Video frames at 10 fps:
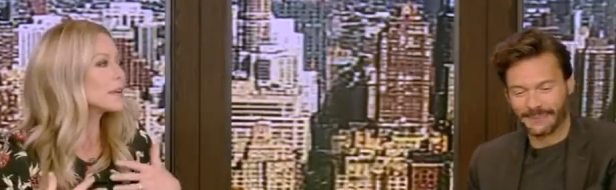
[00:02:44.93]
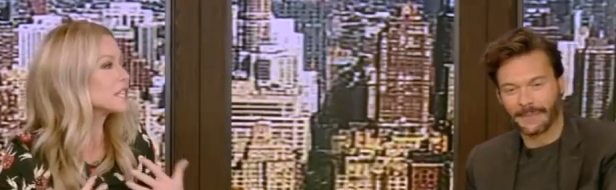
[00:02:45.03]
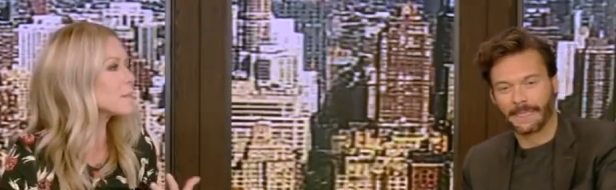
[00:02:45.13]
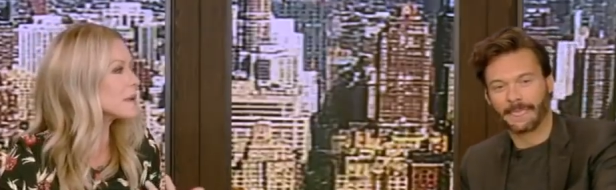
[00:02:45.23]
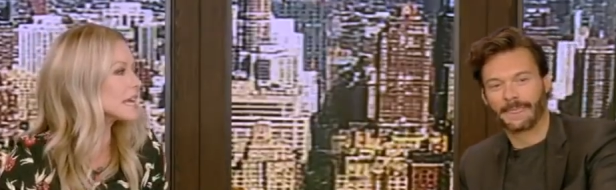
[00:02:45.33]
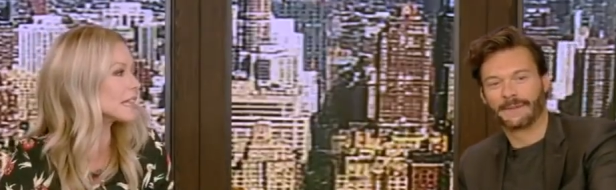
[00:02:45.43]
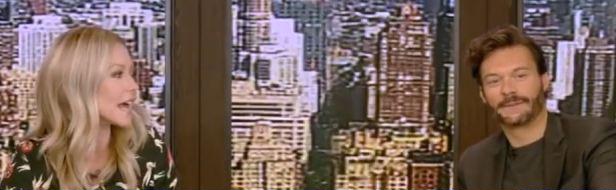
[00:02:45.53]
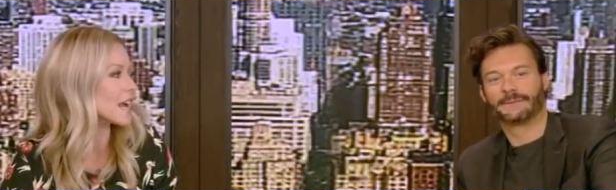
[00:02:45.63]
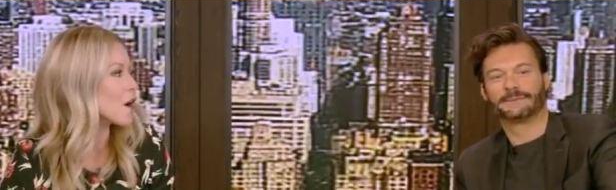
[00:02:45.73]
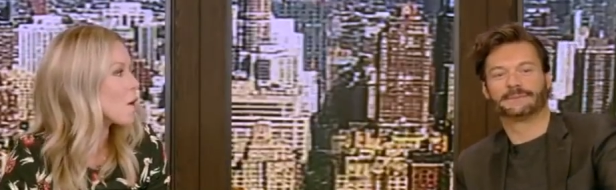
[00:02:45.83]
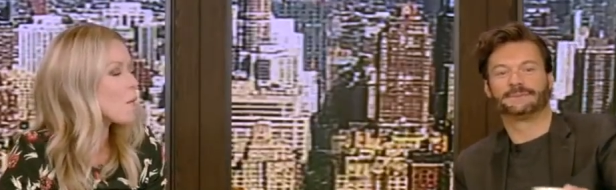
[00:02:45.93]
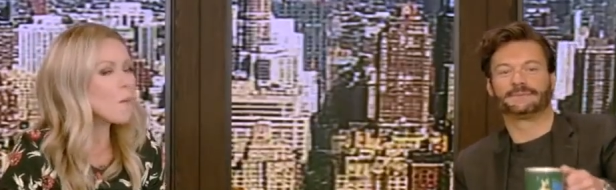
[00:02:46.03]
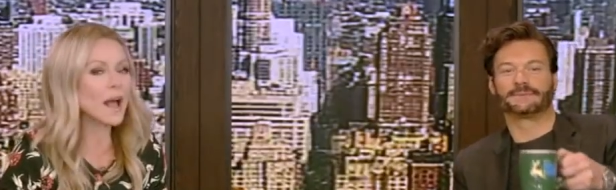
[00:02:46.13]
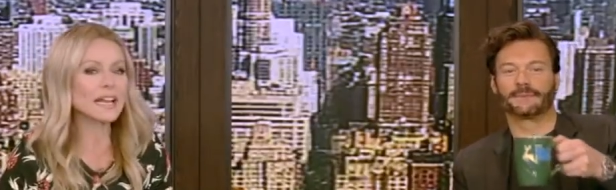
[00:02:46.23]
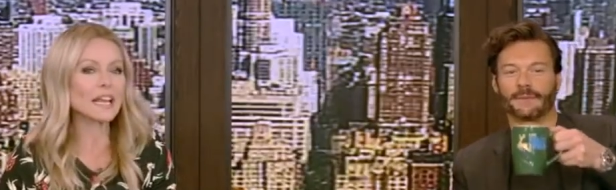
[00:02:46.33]
Speaker 1: But to me, like,
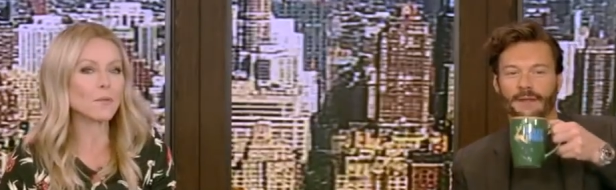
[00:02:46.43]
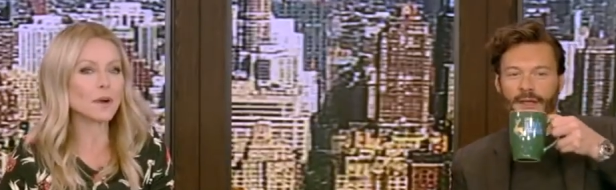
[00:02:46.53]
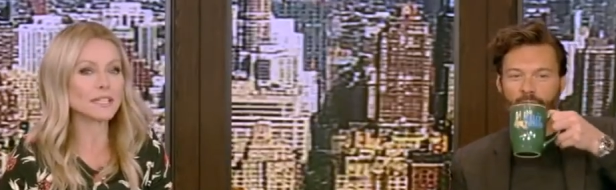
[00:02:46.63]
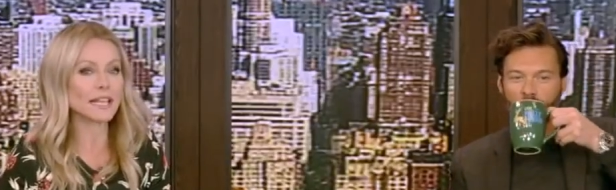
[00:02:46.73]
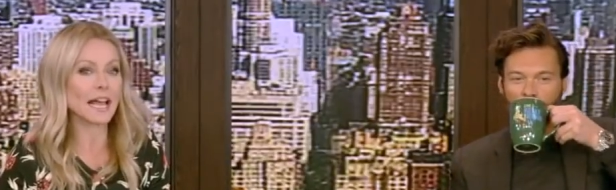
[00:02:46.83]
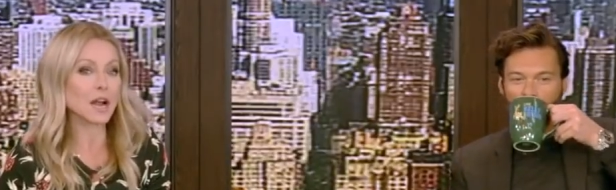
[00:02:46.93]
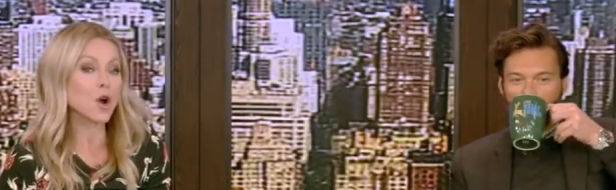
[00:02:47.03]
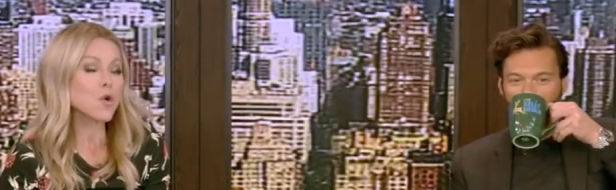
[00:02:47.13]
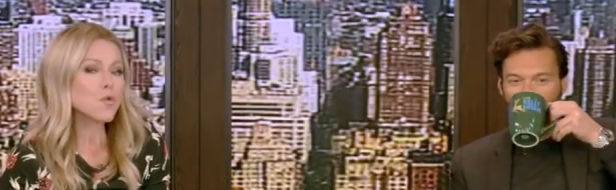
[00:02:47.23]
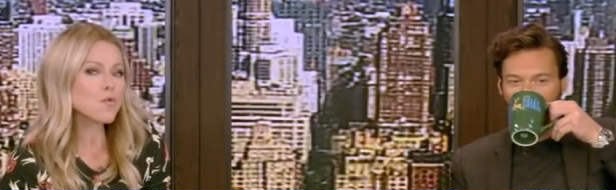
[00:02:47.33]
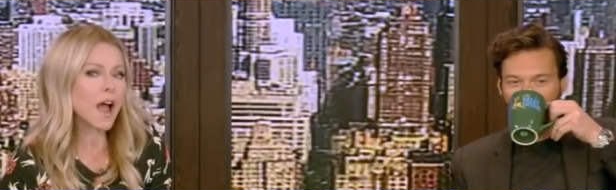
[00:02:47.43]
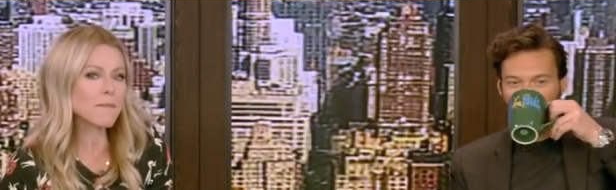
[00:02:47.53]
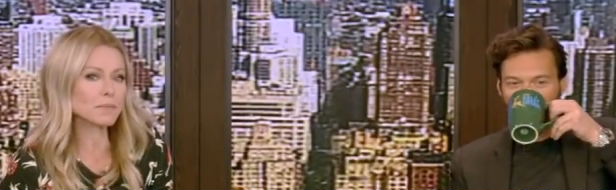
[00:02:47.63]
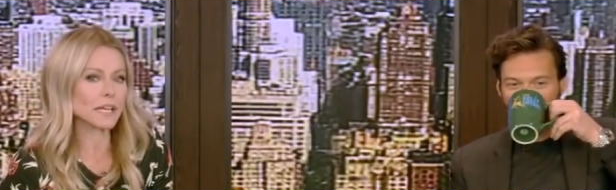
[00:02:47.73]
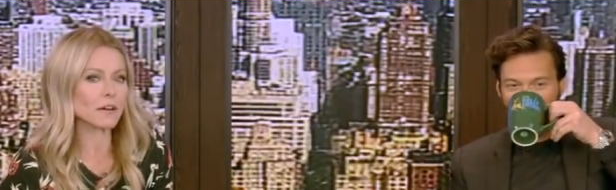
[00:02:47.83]
when it was like
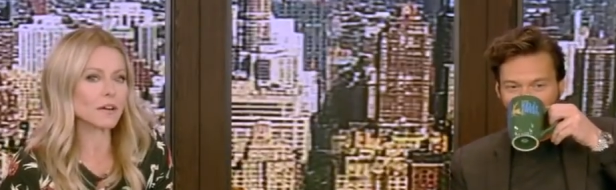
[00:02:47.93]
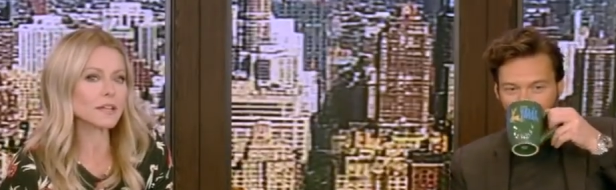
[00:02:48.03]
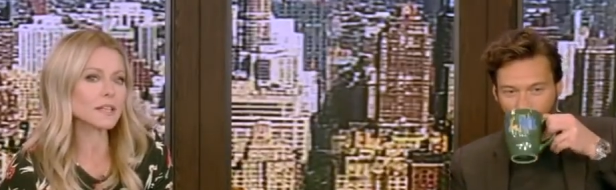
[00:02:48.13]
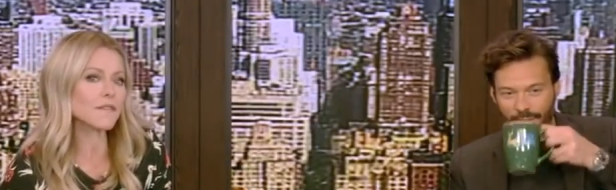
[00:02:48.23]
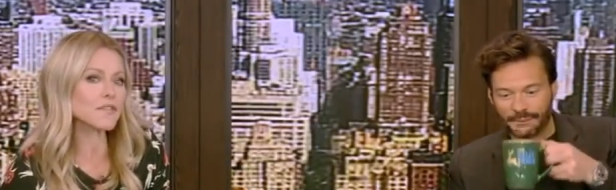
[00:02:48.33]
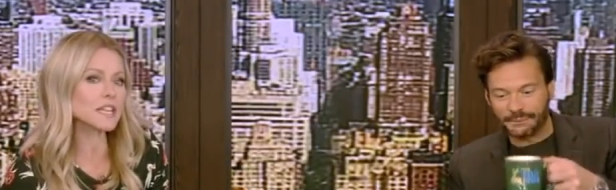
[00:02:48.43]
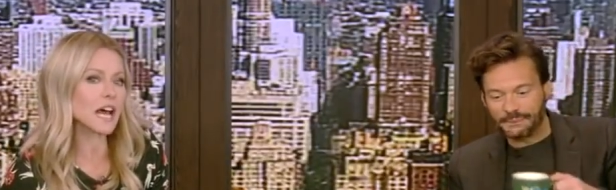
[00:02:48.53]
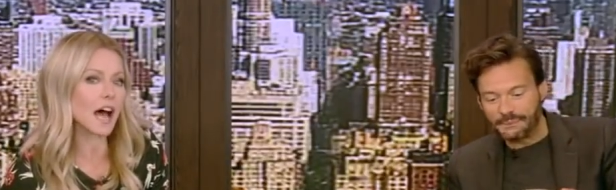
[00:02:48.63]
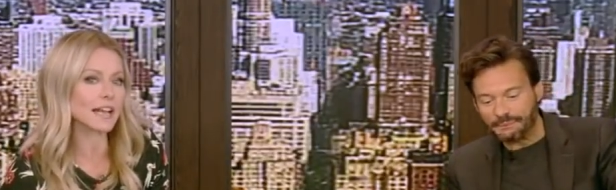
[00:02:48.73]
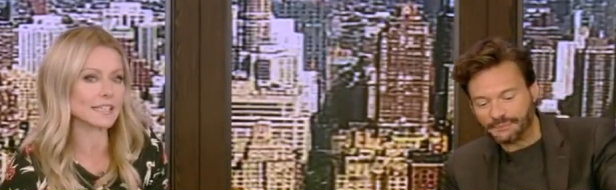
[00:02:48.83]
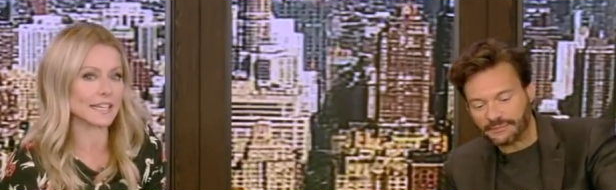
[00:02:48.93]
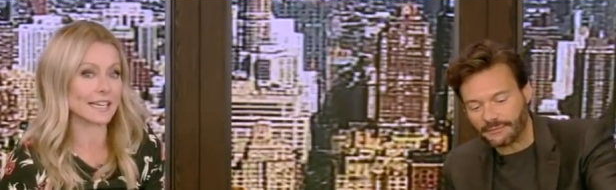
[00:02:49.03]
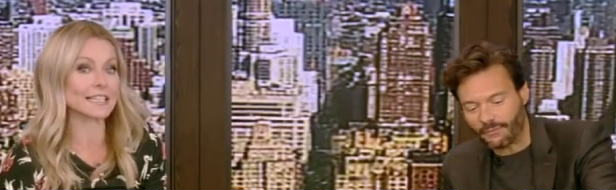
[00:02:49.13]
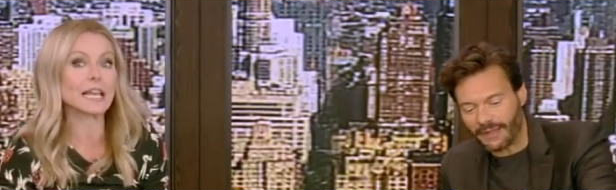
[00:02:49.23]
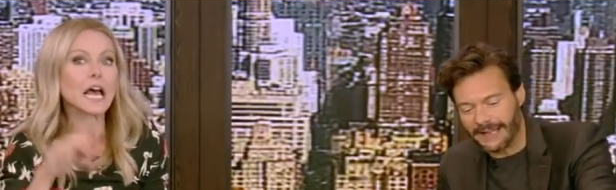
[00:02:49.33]
rap lyrics of the
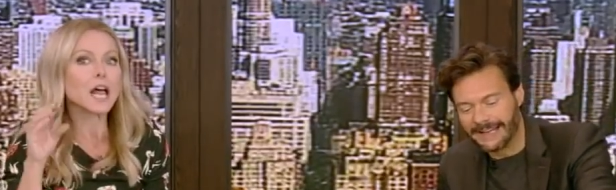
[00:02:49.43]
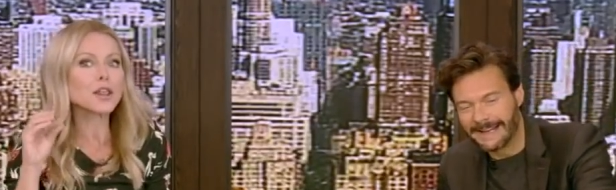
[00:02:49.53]
90s.